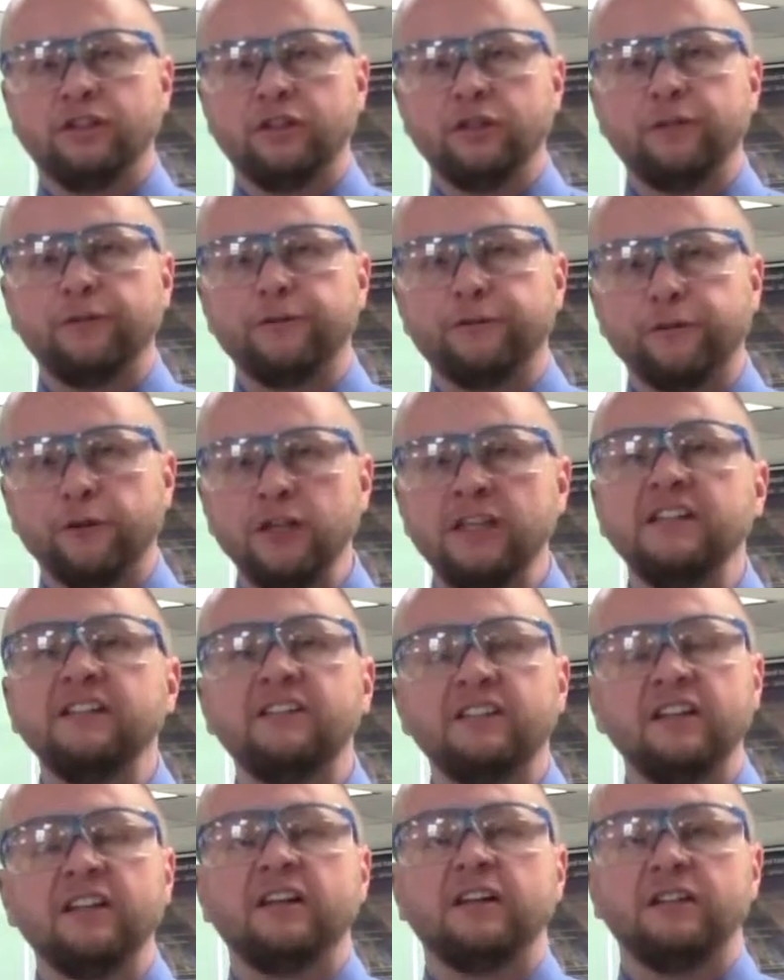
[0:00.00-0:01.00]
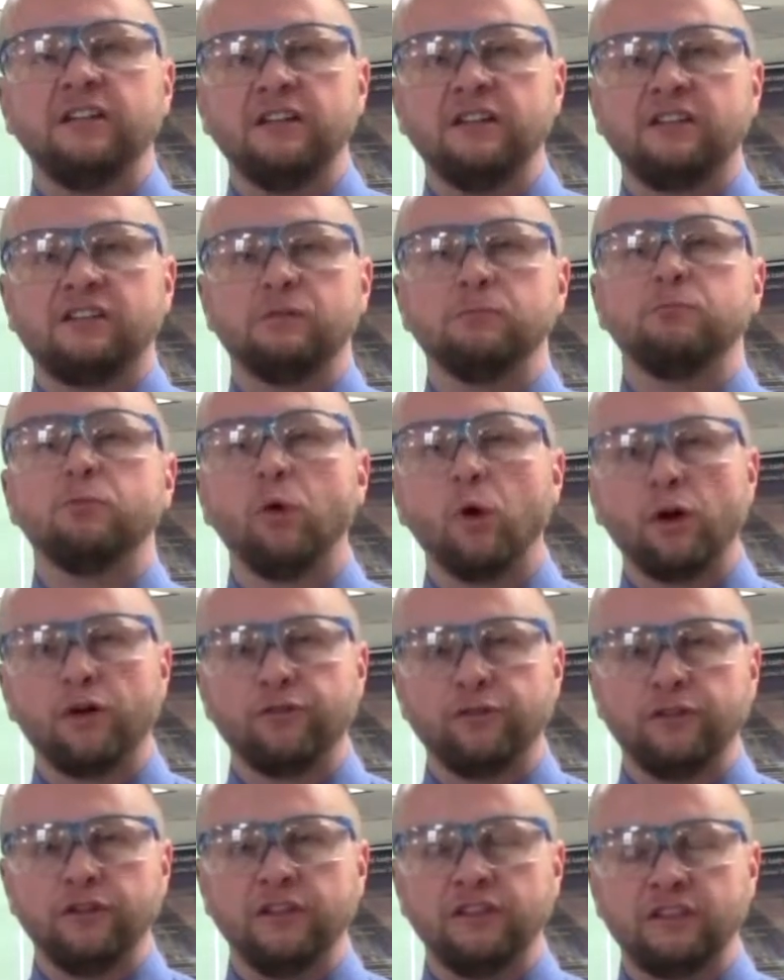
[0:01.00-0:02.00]
to freeze in this
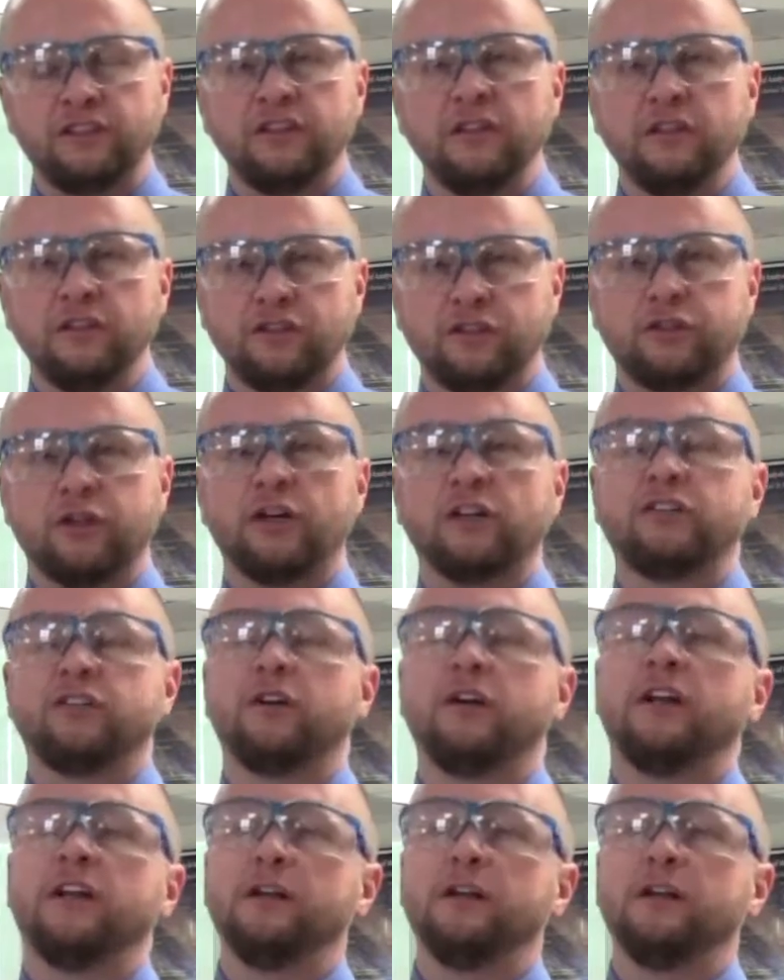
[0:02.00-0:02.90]
amorphous structure.